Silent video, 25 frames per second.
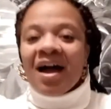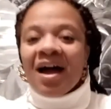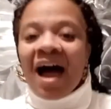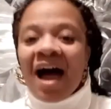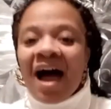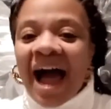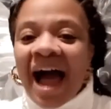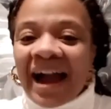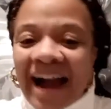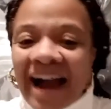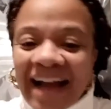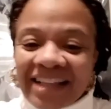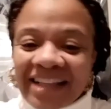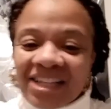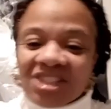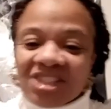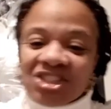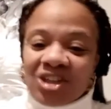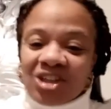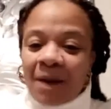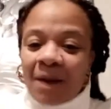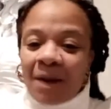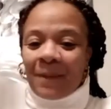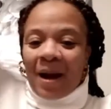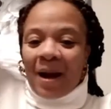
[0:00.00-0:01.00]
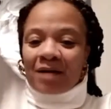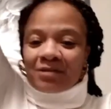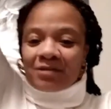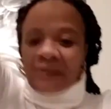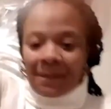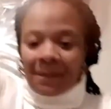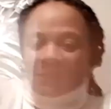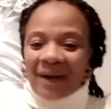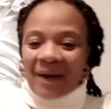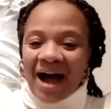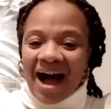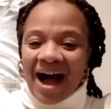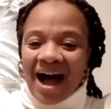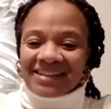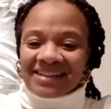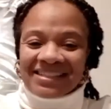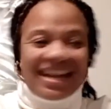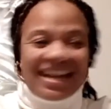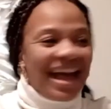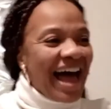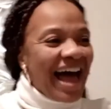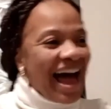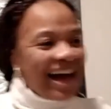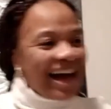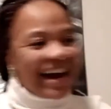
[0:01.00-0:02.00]
I got to jump out the box.
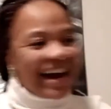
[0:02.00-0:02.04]
I